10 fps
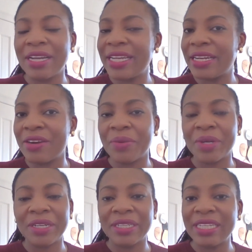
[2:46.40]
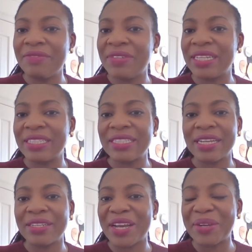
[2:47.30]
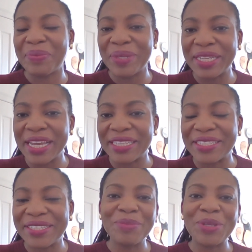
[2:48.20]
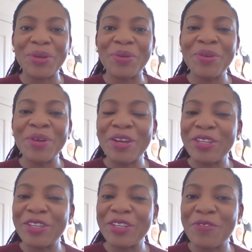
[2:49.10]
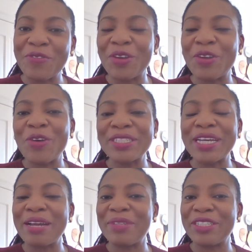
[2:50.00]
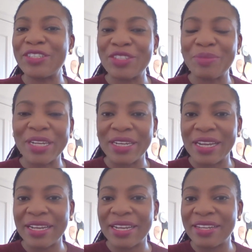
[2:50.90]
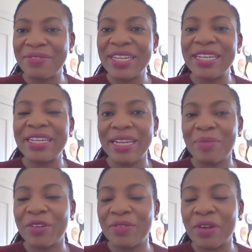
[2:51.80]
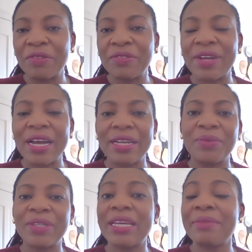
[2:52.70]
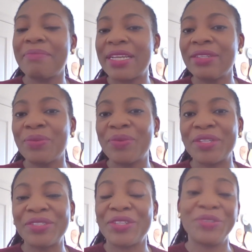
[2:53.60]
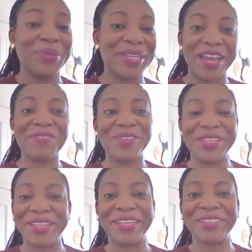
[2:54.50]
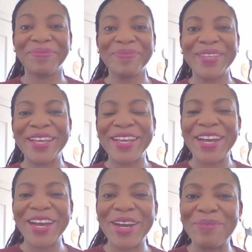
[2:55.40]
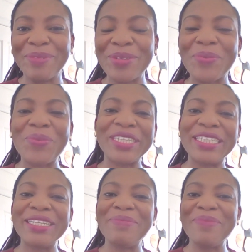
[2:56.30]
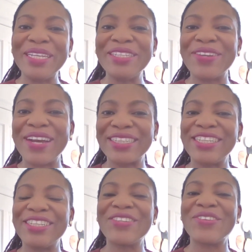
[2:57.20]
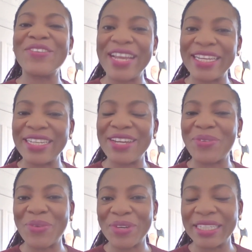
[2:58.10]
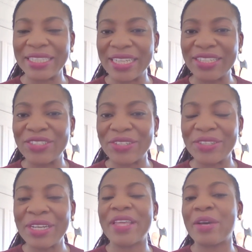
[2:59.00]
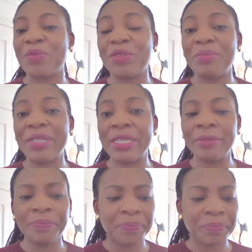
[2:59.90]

in our evenings and weekends. So, you know, for a long time, it's just been really a labor of love. And what that meant was doing everything. So what did it mean to actually create an organization that would be,